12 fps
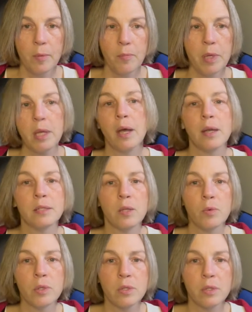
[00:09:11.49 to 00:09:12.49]
Because it
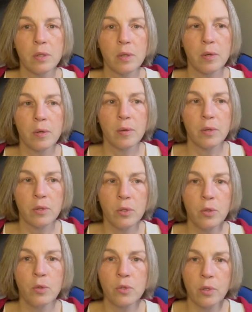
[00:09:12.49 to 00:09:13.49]
was
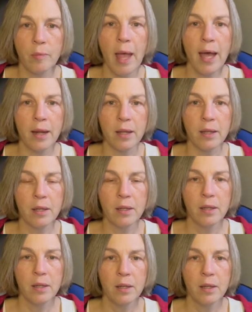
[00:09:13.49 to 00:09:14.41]
too traumatic